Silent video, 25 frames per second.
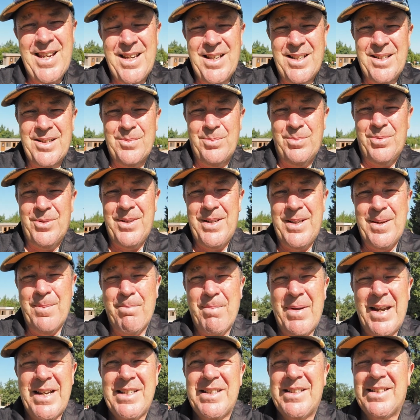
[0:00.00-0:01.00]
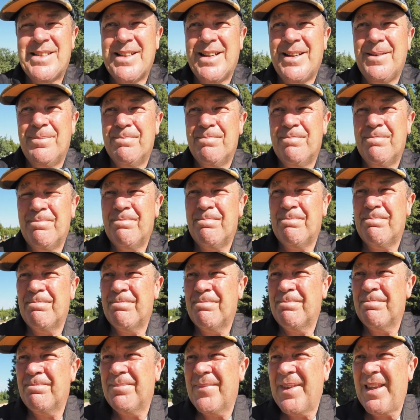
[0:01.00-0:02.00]
It's pretty amazing
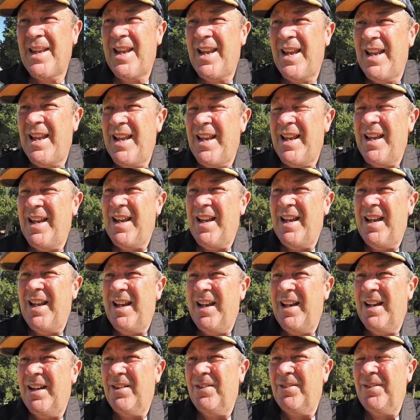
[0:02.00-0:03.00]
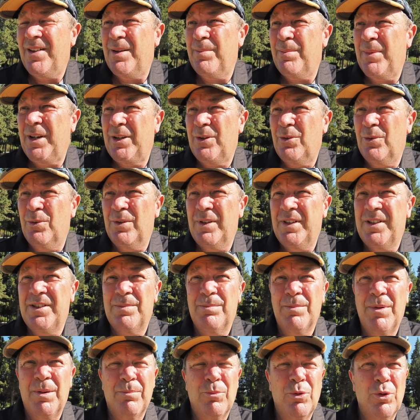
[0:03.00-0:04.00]
how they make all
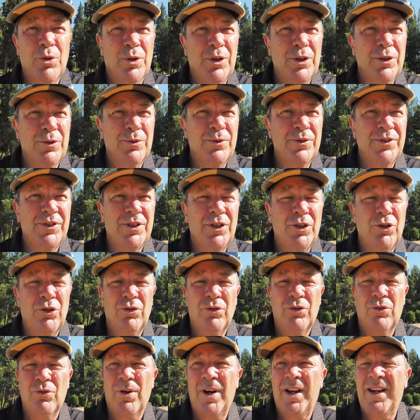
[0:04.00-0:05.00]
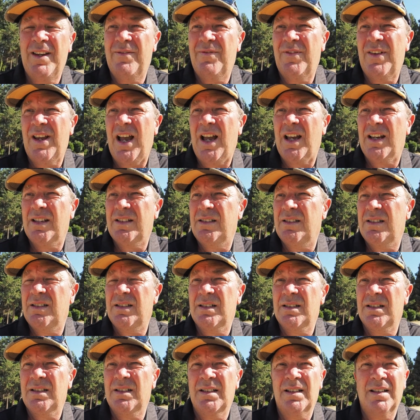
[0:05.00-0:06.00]
these memorials and
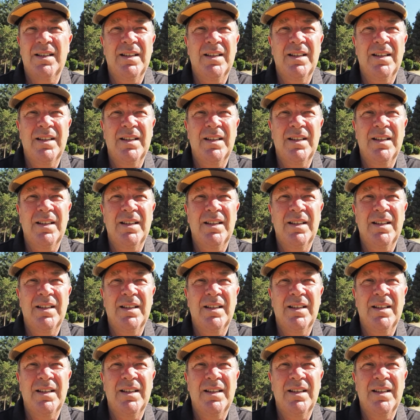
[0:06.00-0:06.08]
graveyards